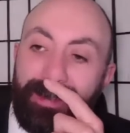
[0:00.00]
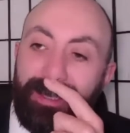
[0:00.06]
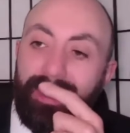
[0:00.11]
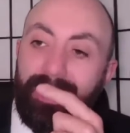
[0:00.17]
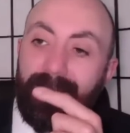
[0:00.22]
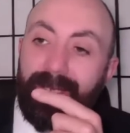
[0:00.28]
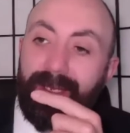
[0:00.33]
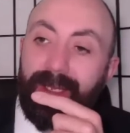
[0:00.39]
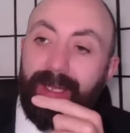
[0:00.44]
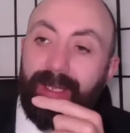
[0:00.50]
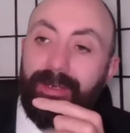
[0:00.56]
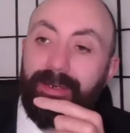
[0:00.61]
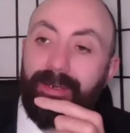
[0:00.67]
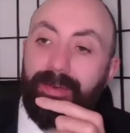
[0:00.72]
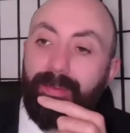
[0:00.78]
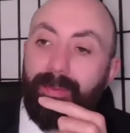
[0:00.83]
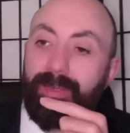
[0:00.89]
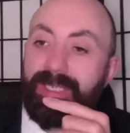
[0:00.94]

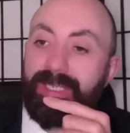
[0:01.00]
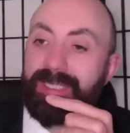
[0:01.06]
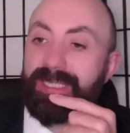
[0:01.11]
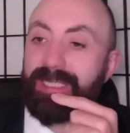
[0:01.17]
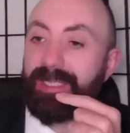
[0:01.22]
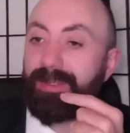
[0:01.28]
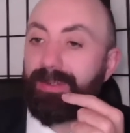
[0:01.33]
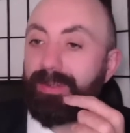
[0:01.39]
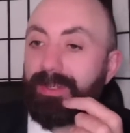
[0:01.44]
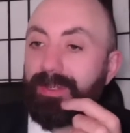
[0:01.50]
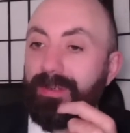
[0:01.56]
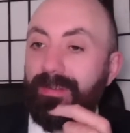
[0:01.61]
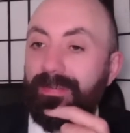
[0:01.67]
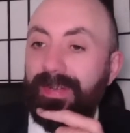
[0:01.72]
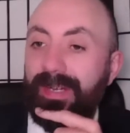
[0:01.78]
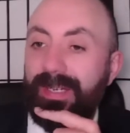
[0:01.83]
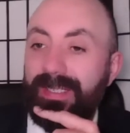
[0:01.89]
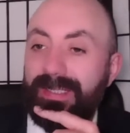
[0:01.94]
a single
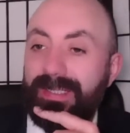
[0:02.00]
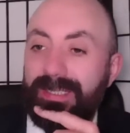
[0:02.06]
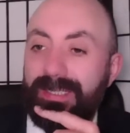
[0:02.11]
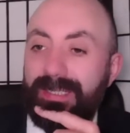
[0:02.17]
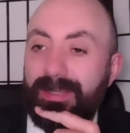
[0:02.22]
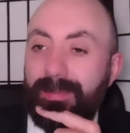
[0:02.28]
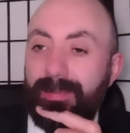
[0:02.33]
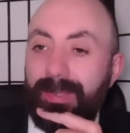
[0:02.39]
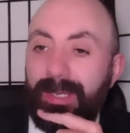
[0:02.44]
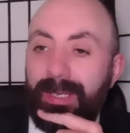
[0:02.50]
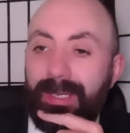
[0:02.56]
unified system,